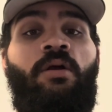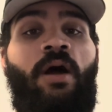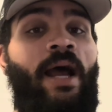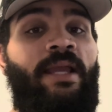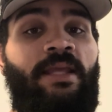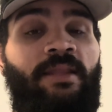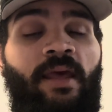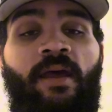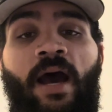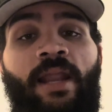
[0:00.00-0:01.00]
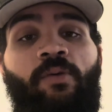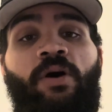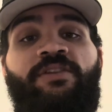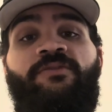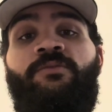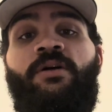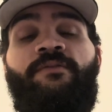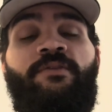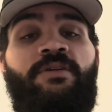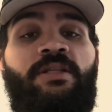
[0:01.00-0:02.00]
I get that. I didn't watch football
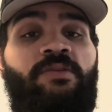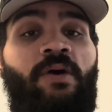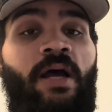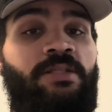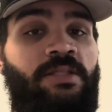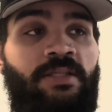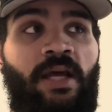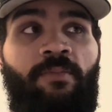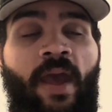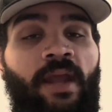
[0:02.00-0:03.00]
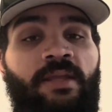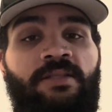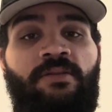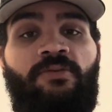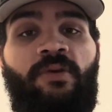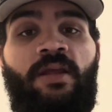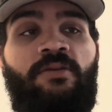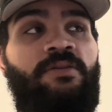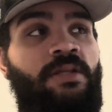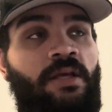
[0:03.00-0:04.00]
for years. That's why I just got back into the
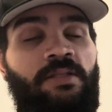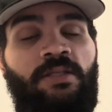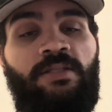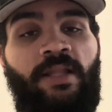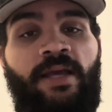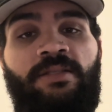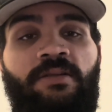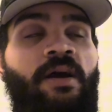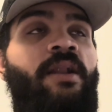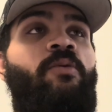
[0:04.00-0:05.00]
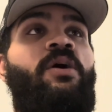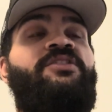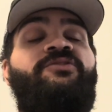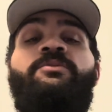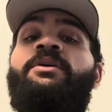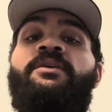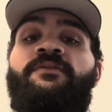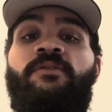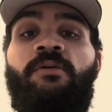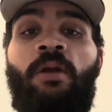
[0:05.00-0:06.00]
Raiders just last year. I didn't watch football
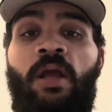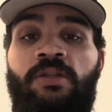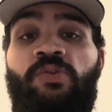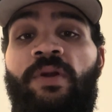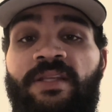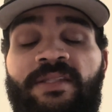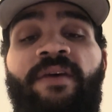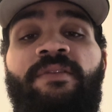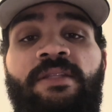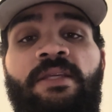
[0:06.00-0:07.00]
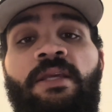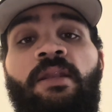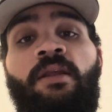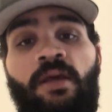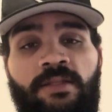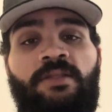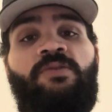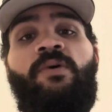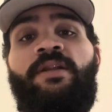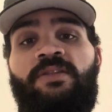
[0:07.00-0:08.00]
from 2017 to
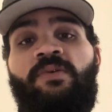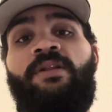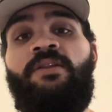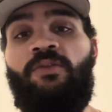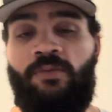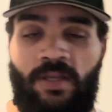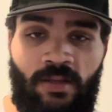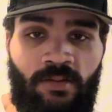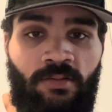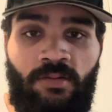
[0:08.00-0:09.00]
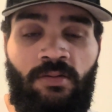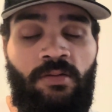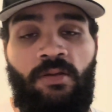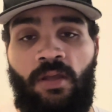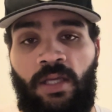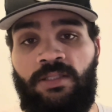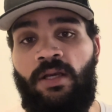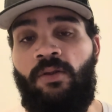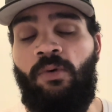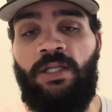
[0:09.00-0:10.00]
2023. I
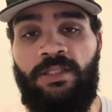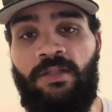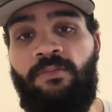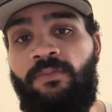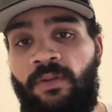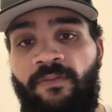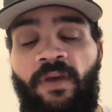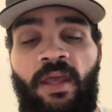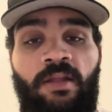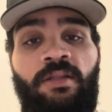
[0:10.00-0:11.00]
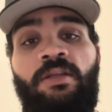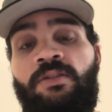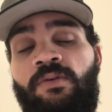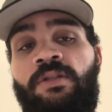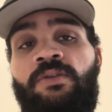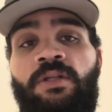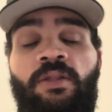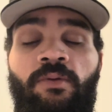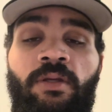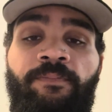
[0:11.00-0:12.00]
started watching them vaguely in
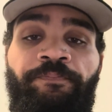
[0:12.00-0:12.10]
2023.